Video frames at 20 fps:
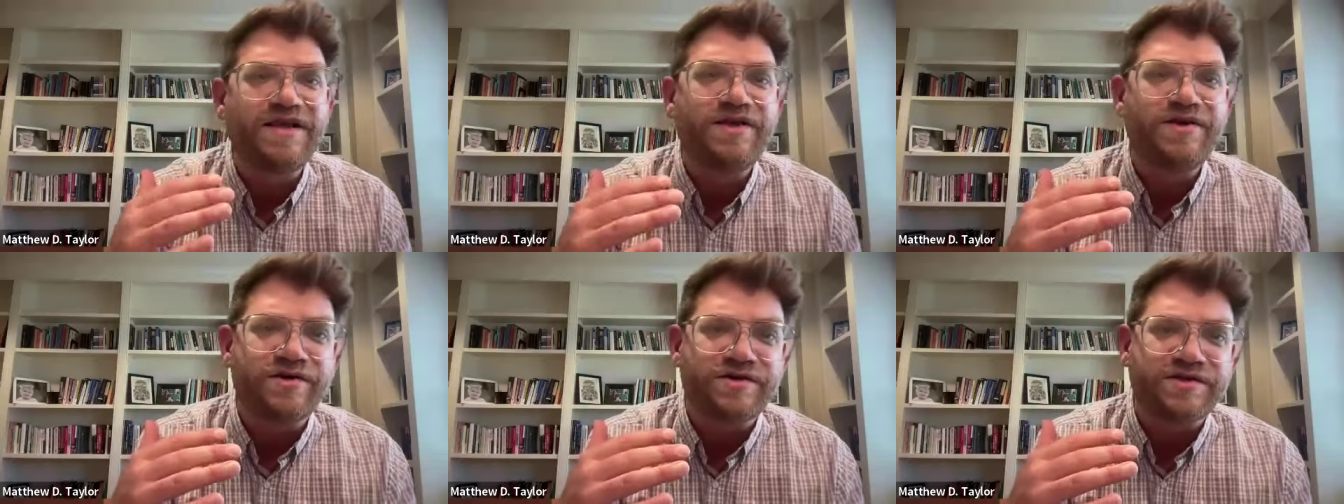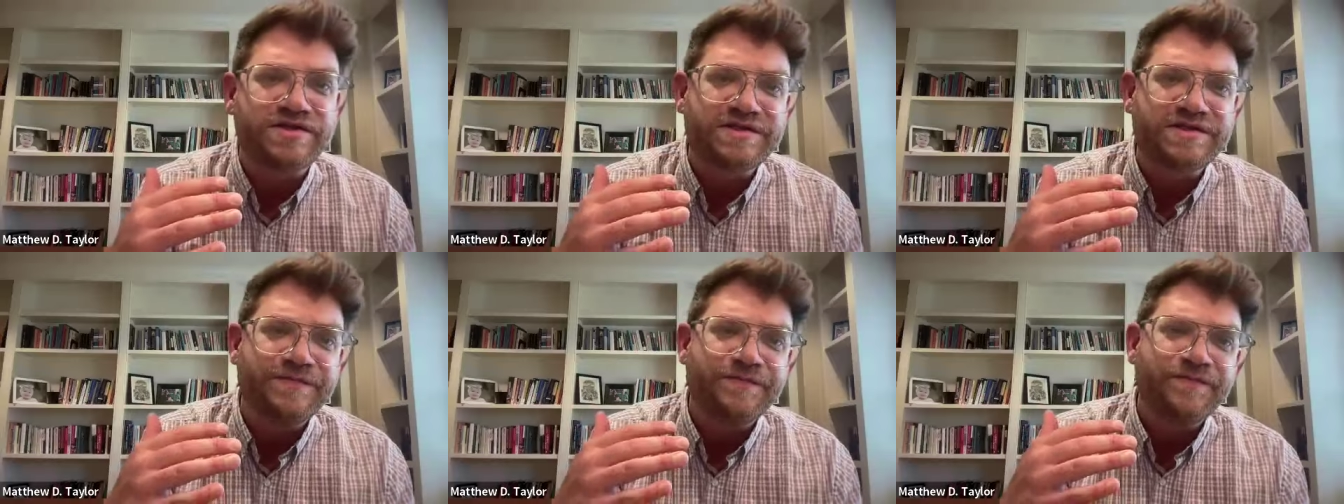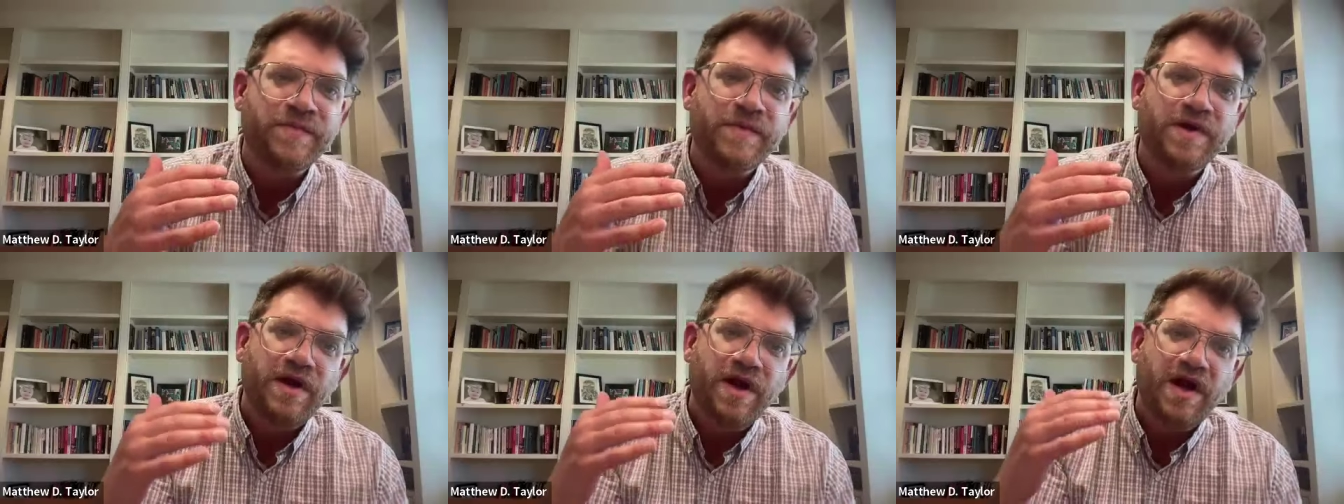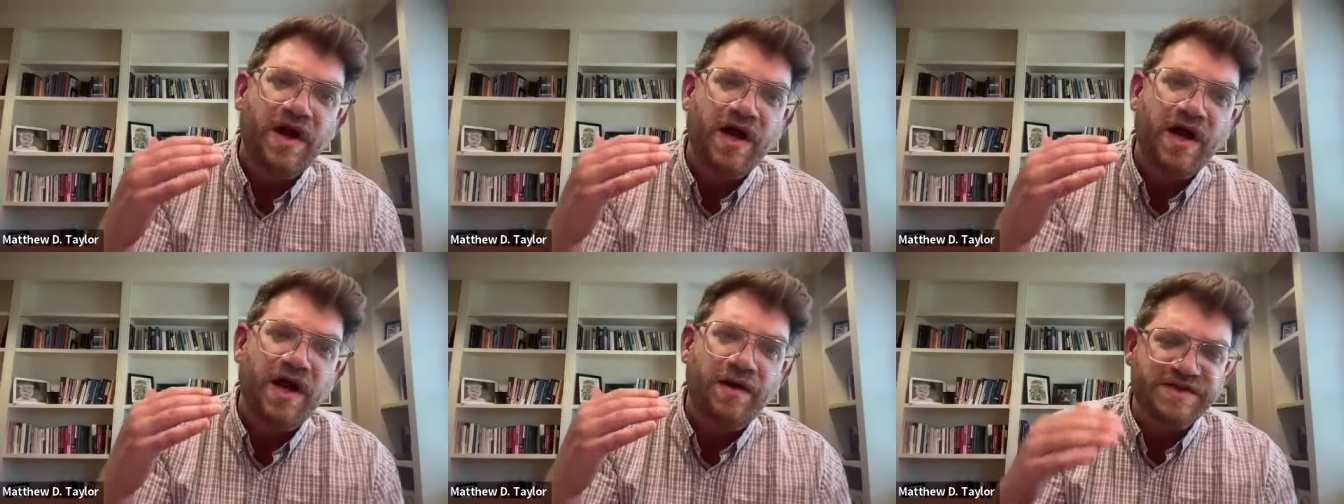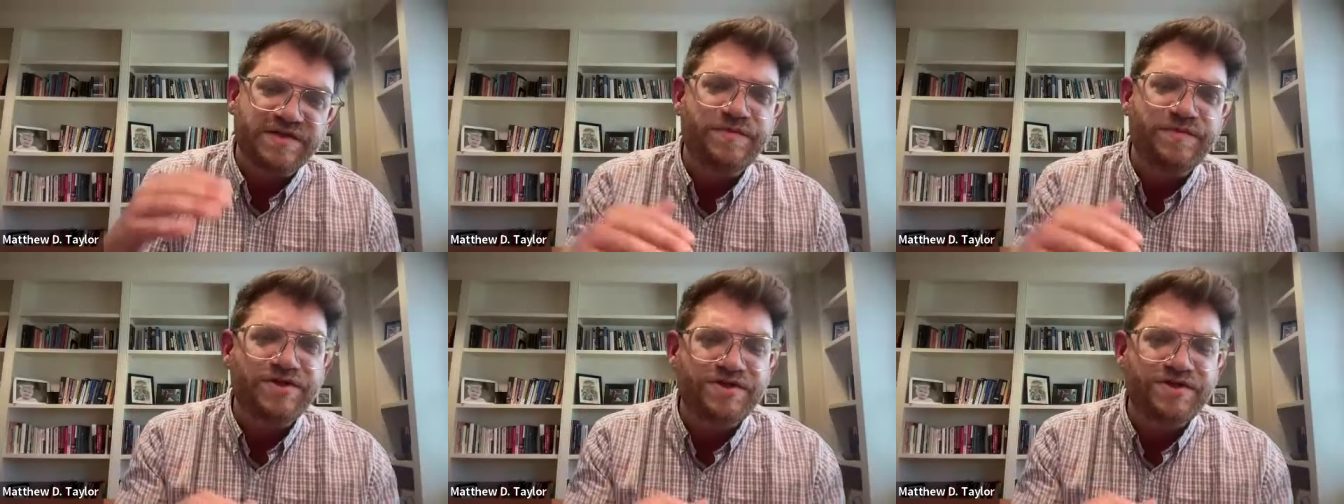leaders uh,
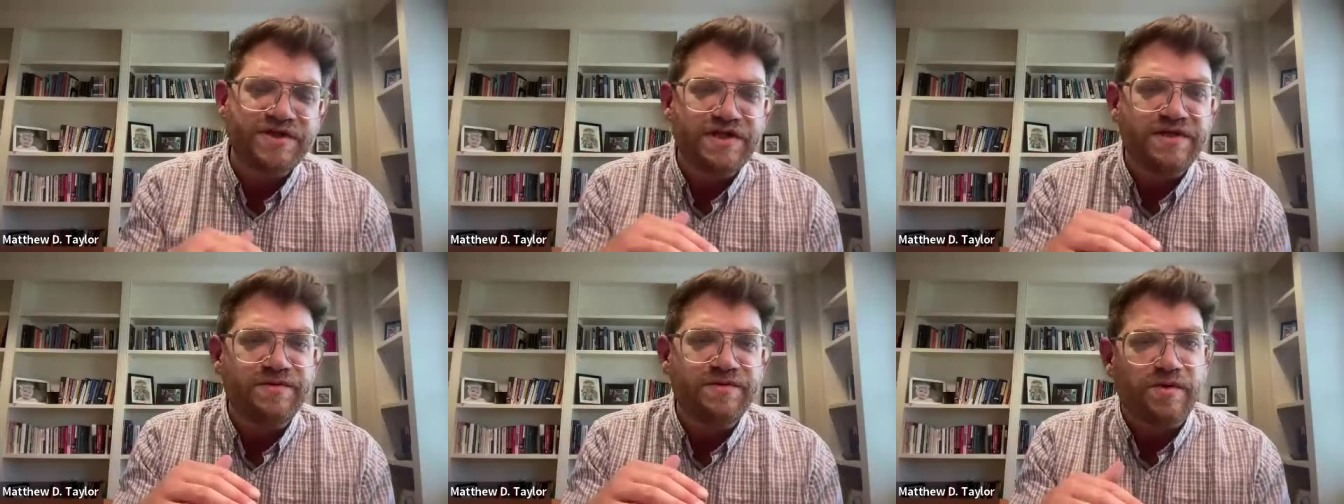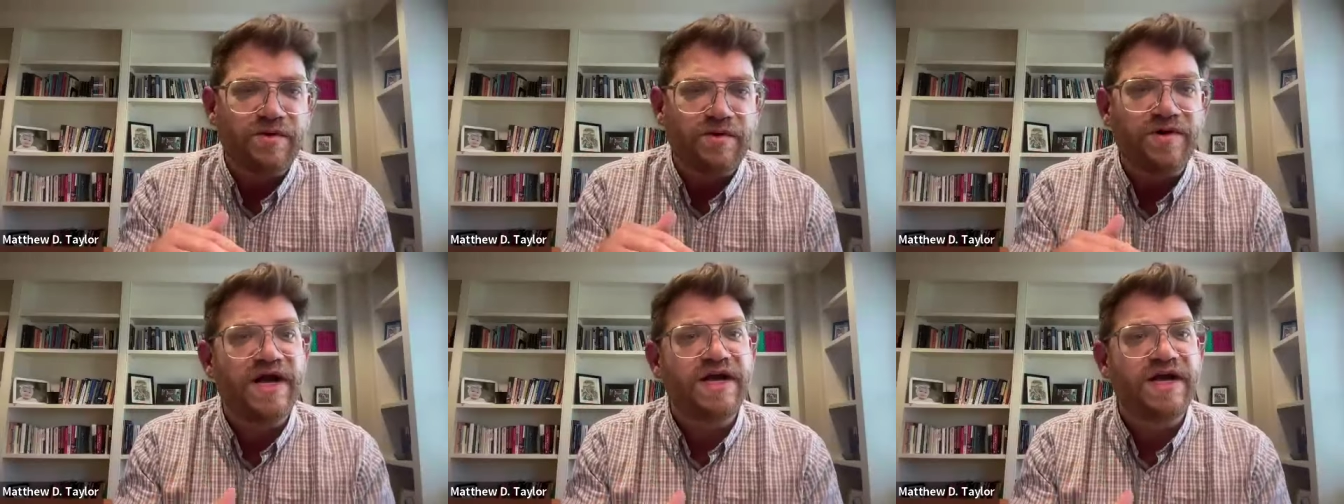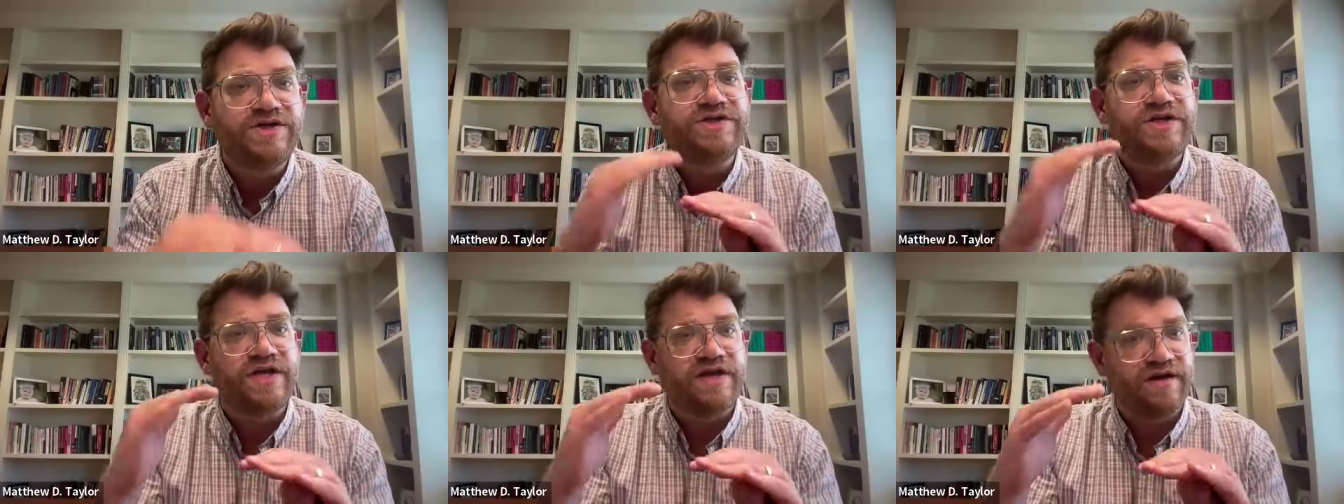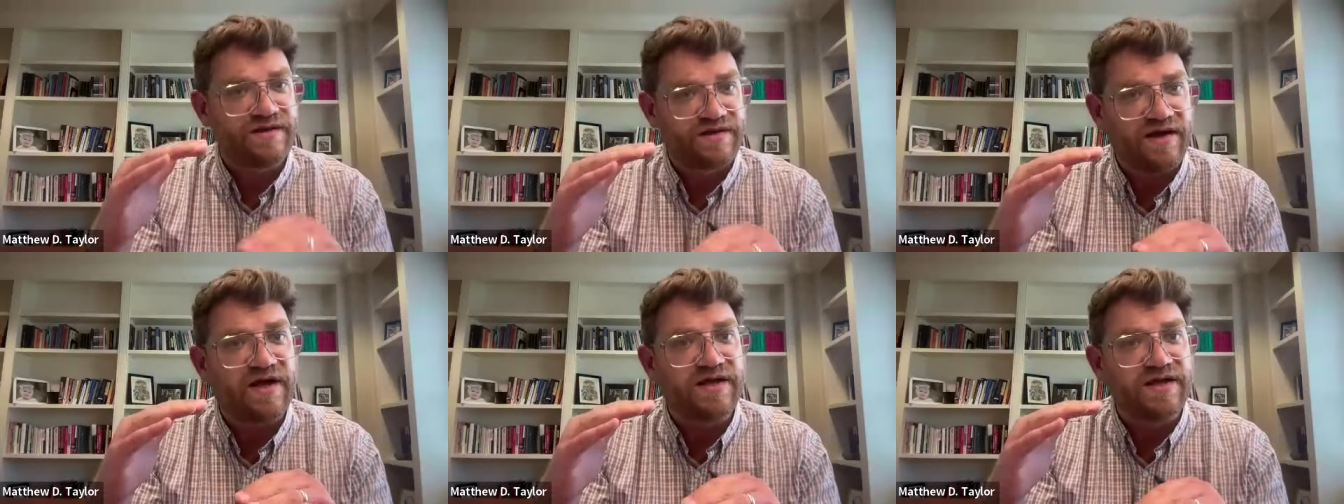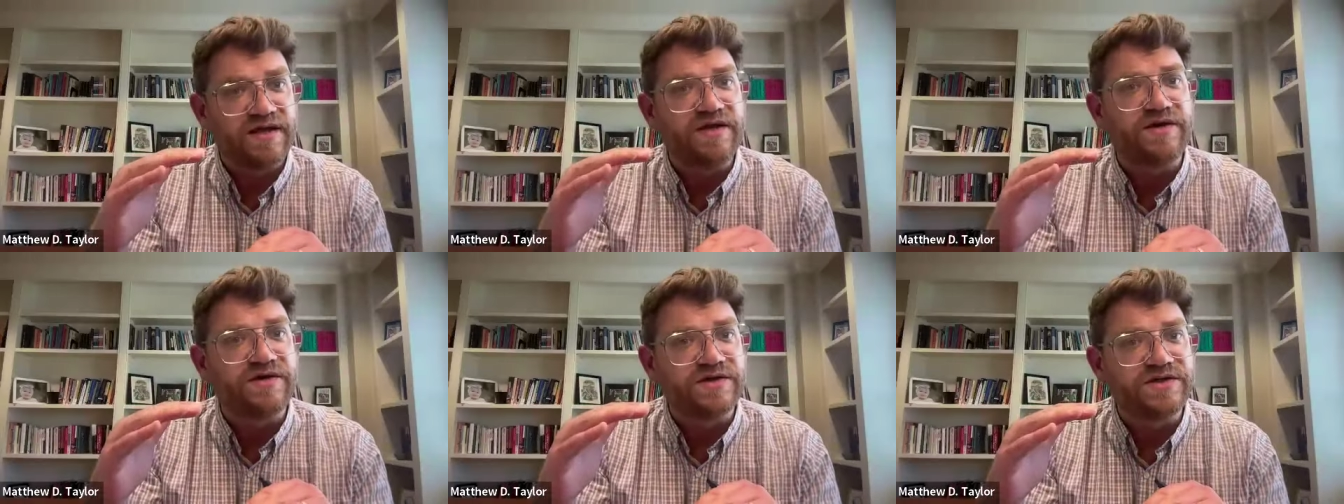especially the more educated thought
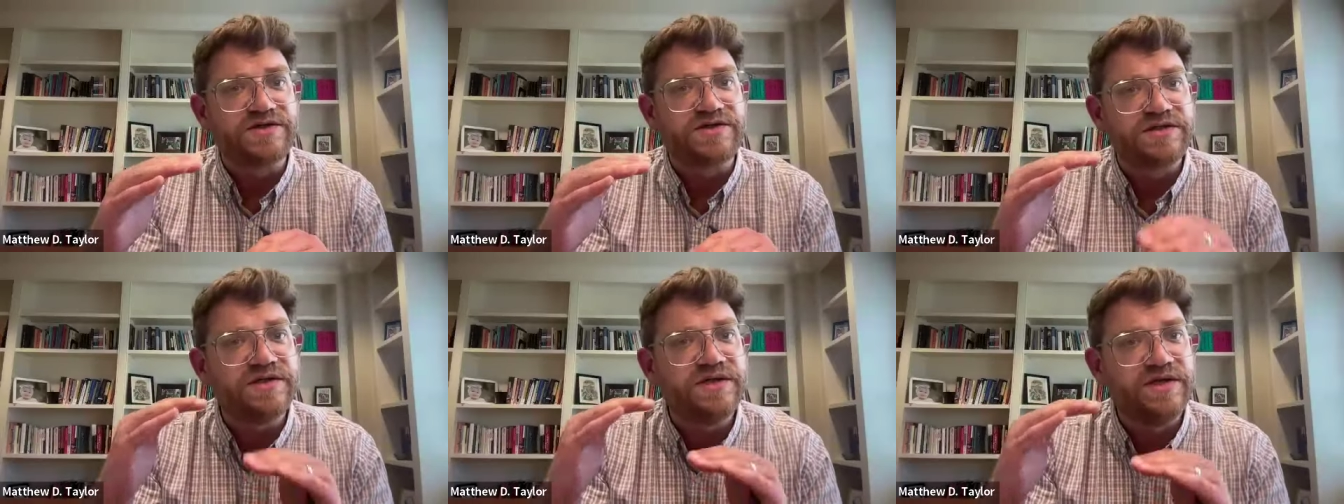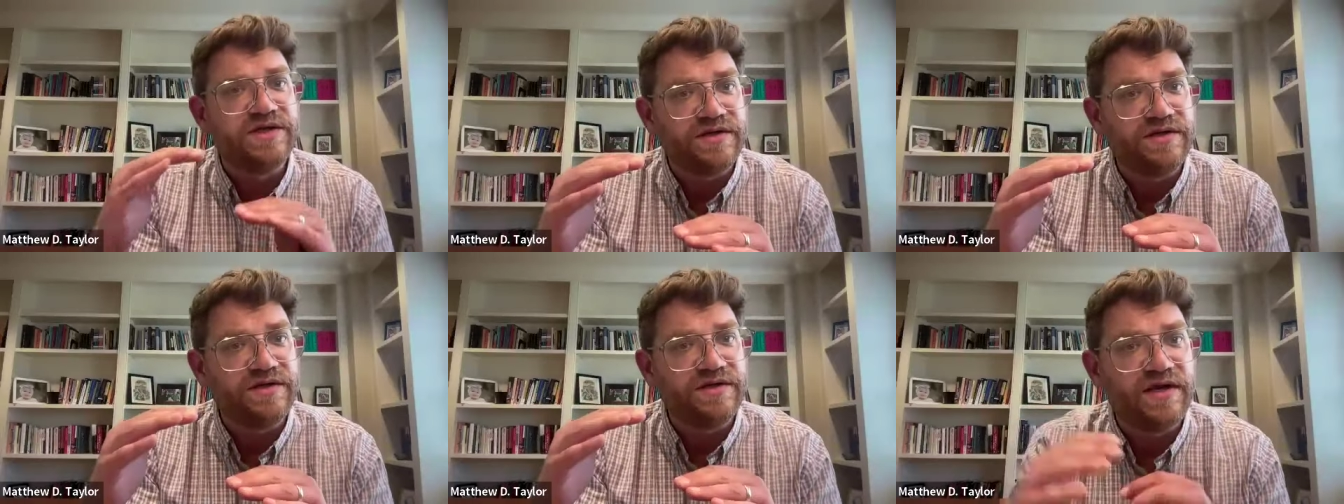leaders in,